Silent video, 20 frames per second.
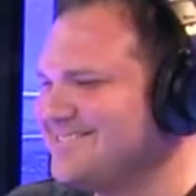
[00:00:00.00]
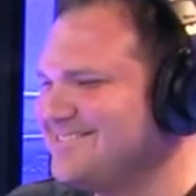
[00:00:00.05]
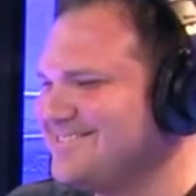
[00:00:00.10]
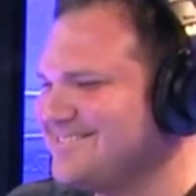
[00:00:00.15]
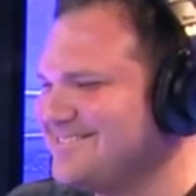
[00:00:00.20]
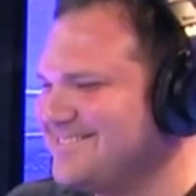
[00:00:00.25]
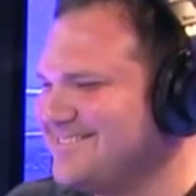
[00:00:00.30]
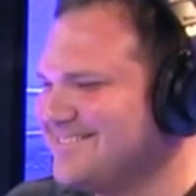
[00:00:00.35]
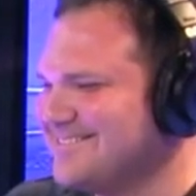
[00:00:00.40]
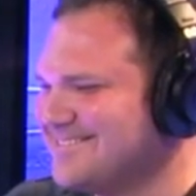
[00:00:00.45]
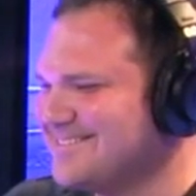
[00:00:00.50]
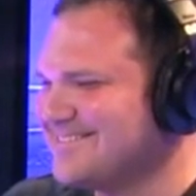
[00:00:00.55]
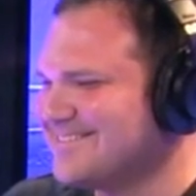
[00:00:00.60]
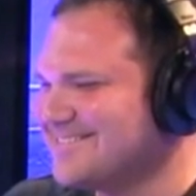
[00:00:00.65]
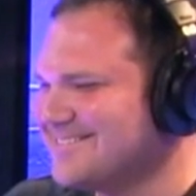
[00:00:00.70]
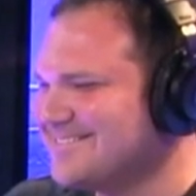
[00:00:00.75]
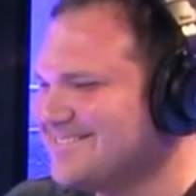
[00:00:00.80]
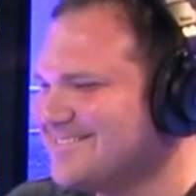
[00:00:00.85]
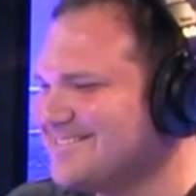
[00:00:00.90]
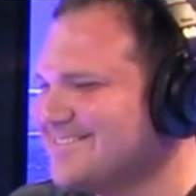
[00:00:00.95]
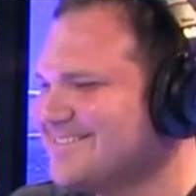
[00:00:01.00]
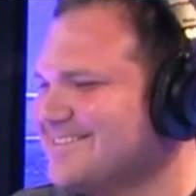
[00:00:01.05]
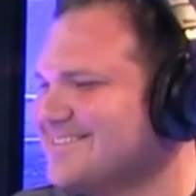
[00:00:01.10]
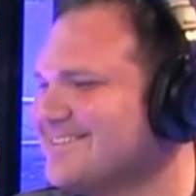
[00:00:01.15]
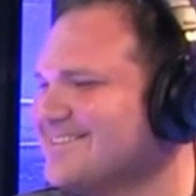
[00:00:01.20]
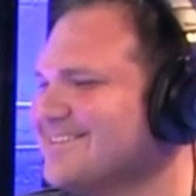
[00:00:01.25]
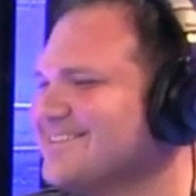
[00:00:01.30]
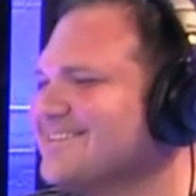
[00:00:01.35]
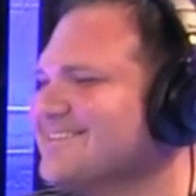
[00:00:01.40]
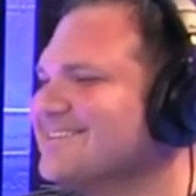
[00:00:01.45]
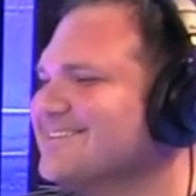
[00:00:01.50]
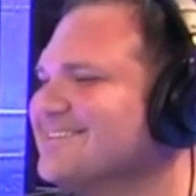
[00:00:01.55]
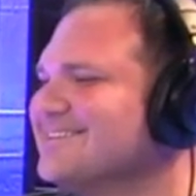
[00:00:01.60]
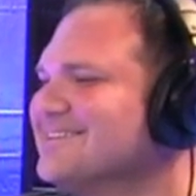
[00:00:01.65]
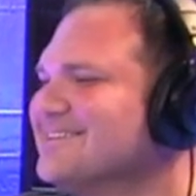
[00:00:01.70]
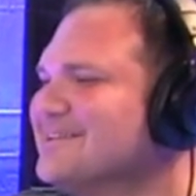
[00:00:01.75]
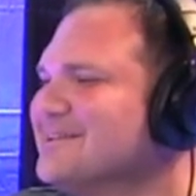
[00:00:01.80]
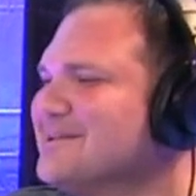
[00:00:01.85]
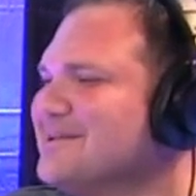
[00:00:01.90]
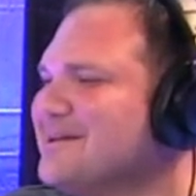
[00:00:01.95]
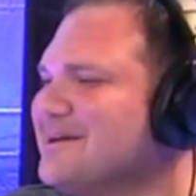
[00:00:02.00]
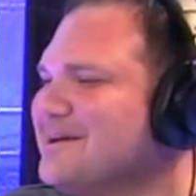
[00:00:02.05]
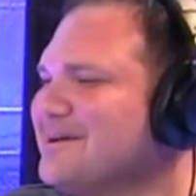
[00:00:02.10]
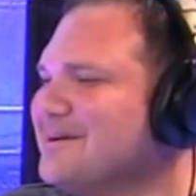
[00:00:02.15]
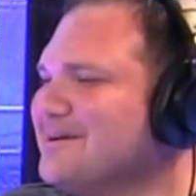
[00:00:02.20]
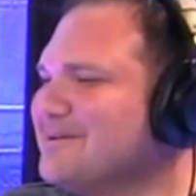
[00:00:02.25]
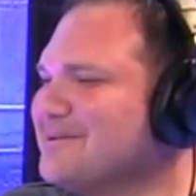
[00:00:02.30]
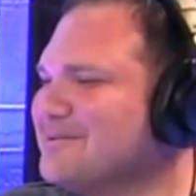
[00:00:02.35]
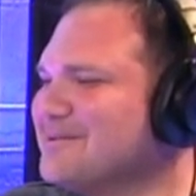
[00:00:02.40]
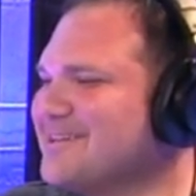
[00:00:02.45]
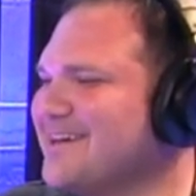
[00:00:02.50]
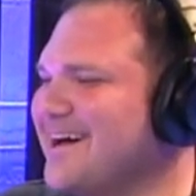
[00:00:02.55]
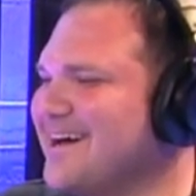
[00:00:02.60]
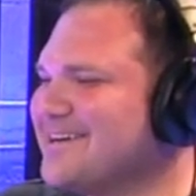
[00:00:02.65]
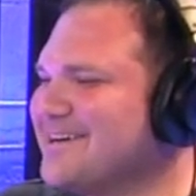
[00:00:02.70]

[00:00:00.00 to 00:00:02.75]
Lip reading: (not speaking)